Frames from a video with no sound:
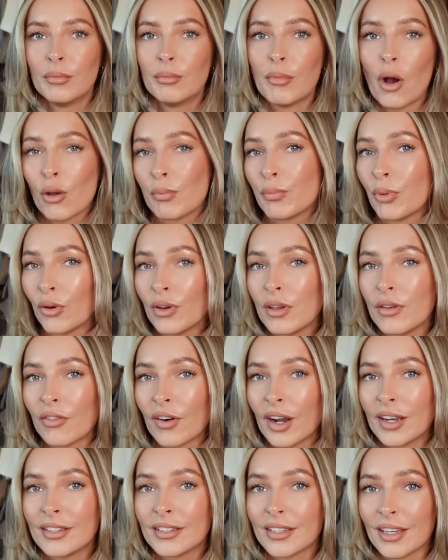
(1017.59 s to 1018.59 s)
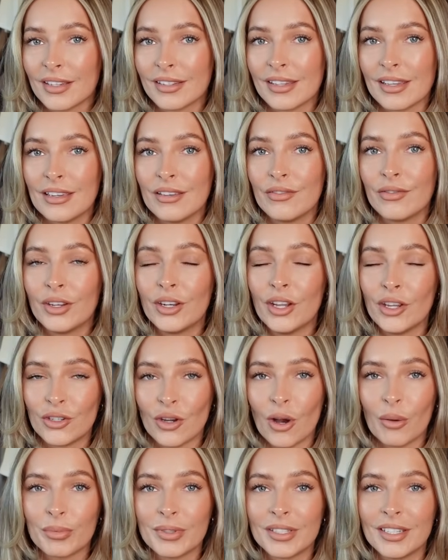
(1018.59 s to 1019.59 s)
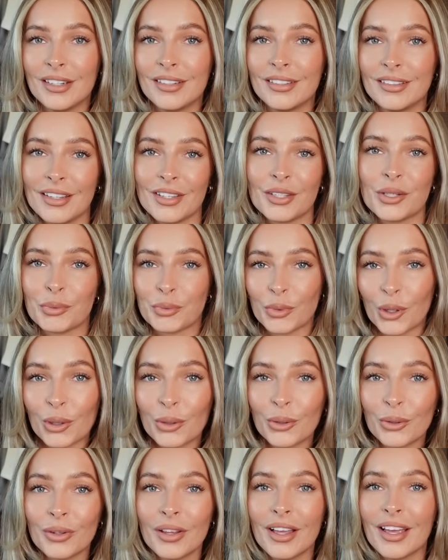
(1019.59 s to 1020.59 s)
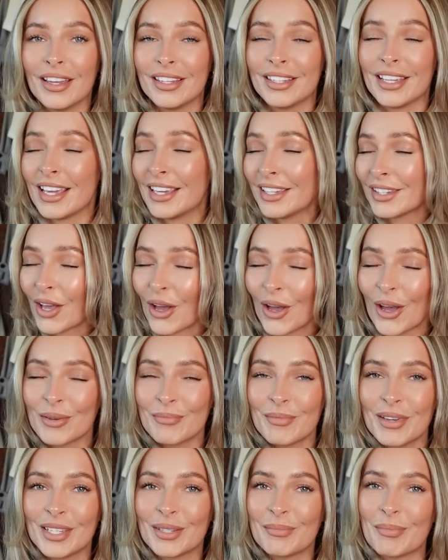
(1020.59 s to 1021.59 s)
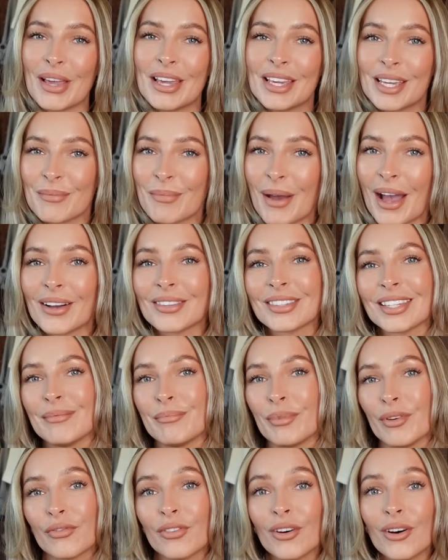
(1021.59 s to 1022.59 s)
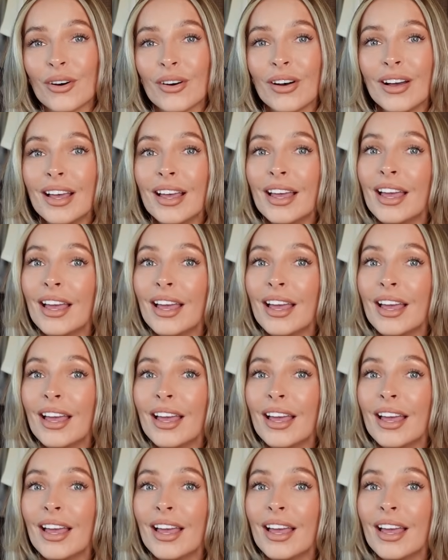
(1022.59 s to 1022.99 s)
My boyfriend has even adopted this rule. He's heard me speak about it before,